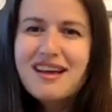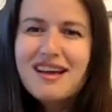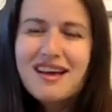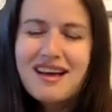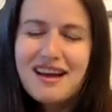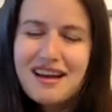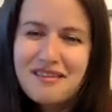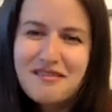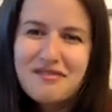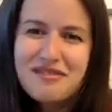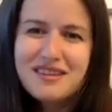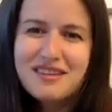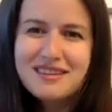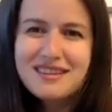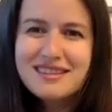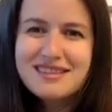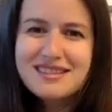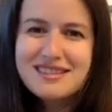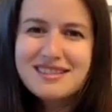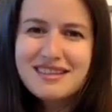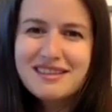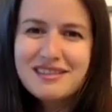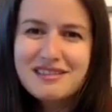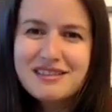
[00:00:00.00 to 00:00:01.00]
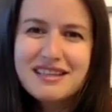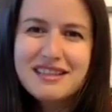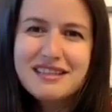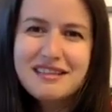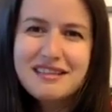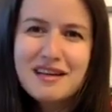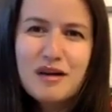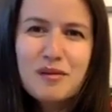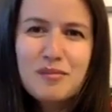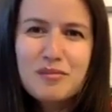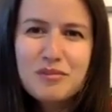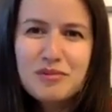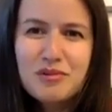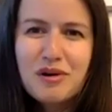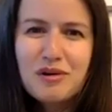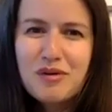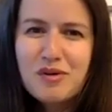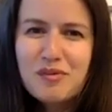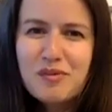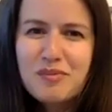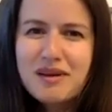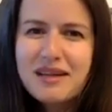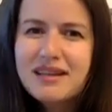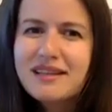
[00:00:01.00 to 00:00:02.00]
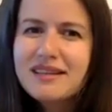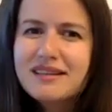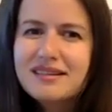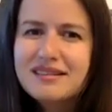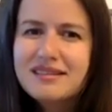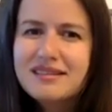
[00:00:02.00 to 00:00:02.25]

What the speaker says: I think that's a great help to our planet.